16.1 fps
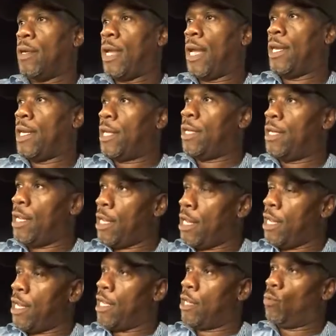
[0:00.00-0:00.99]
And in
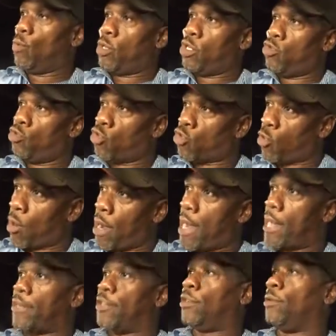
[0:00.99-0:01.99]
the end, when you
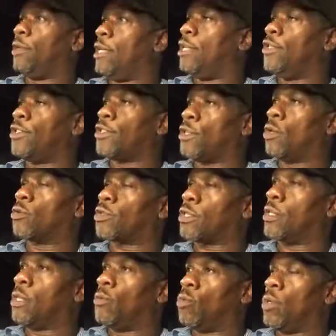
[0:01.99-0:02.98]
try to insult
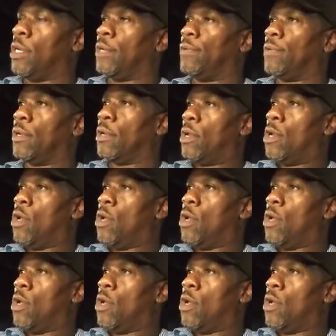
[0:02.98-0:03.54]
someone,